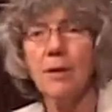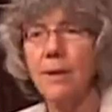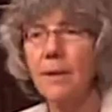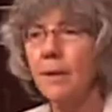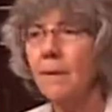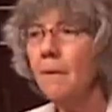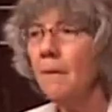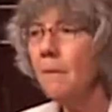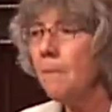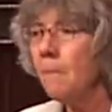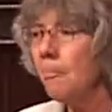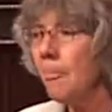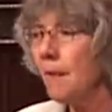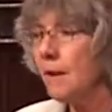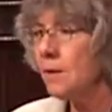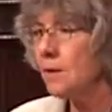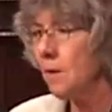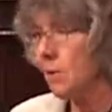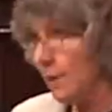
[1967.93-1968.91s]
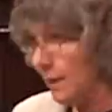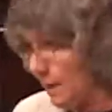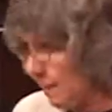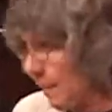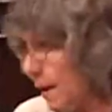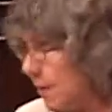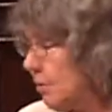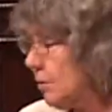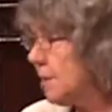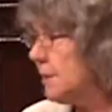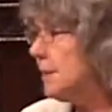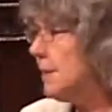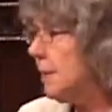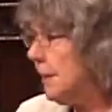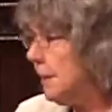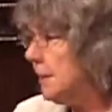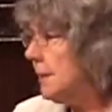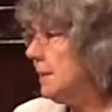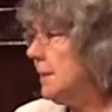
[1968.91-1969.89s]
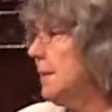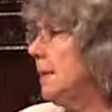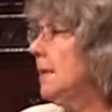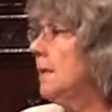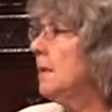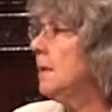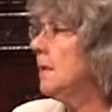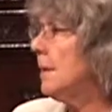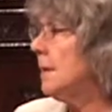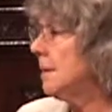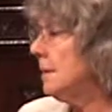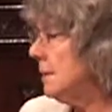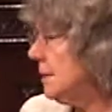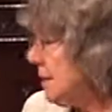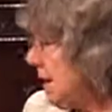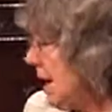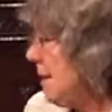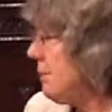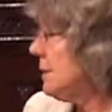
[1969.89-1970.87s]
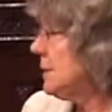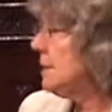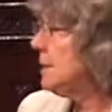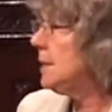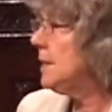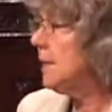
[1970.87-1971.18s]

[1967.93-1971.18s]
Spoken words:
And so anyway, we're sitting, and time is